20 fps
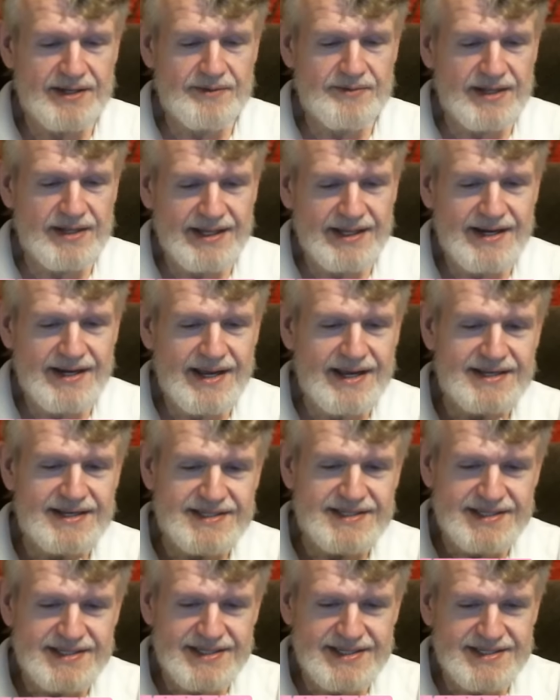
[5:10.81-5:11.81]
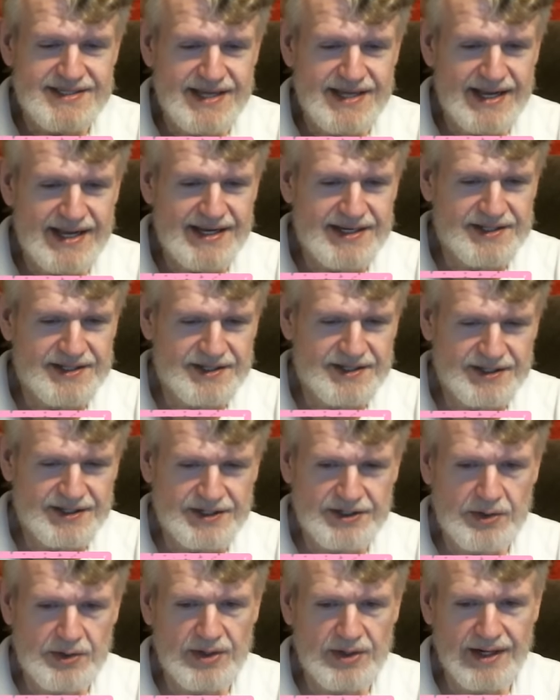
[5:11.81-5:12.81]
really nice. It's a
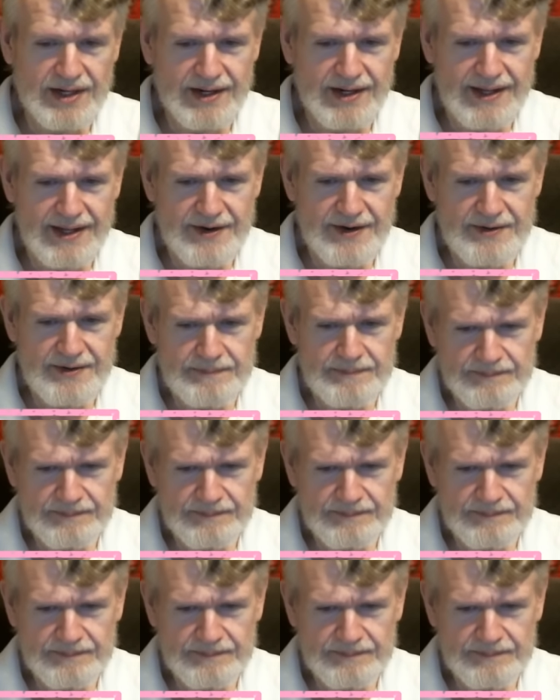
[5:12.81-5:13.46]
cute little letter.